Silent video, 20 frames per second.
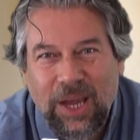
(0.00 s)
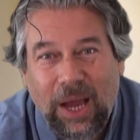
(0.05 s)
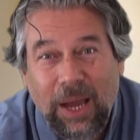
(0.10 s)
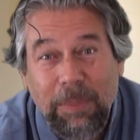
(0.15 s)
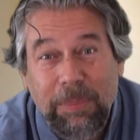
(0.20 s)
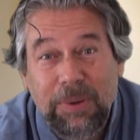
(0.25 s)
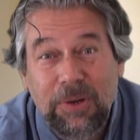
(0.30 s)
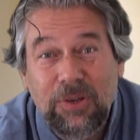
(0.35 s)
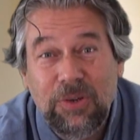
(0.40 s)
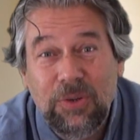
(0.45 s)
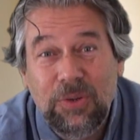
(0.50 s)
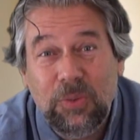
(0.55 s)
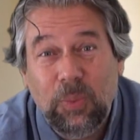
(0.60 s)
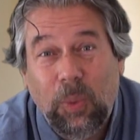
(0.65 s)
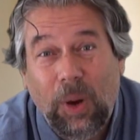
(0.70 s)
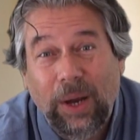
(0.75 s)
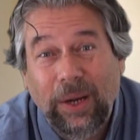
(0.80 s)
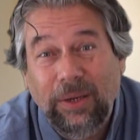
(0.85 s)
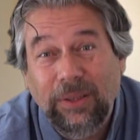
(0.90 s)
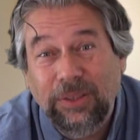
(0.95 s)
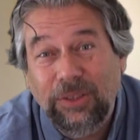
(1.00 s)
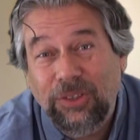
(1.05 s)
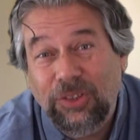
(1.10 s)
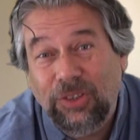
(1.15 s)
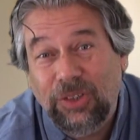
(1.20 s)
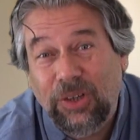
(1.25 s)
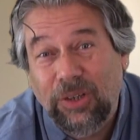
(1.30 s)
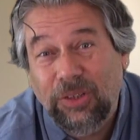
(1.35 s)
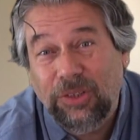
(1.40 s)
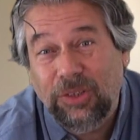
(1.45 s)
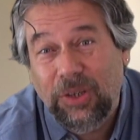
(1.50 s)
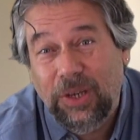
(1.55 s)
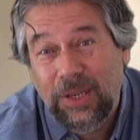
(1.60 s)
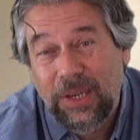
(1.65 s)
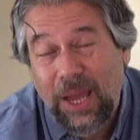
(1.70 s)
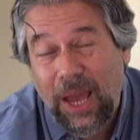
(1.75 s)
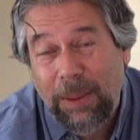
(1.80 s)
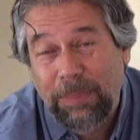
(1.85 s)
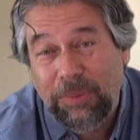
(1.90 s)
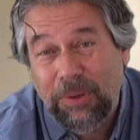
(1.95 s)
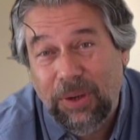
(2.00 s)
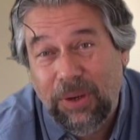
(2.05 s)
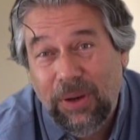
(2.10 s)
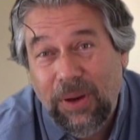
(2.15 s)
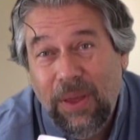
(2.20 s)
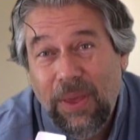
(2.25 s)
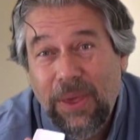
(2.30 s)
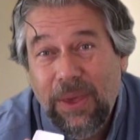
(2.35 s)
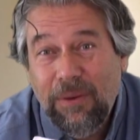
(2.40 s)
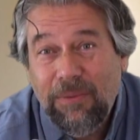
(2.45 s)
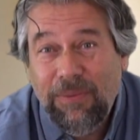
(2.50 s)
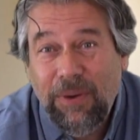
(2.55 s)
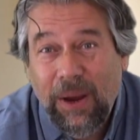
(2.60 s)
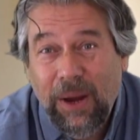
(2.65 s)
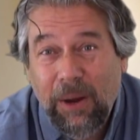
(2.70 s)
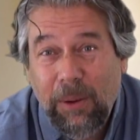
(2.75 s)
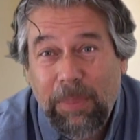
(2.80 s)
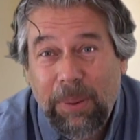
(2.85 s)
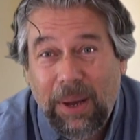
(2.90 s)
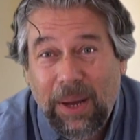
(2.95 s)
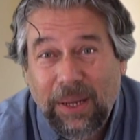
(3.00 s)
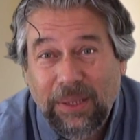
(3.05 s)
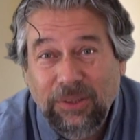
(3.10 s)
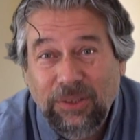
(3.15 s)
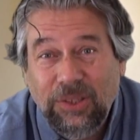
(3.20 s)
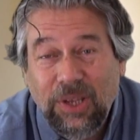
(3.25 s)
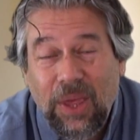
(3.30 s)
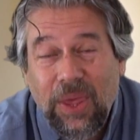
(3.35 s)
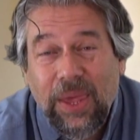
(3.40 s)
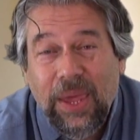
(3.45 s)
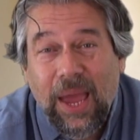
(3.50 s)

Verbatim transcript: HyperJuice wireless charger adapter for AirPods,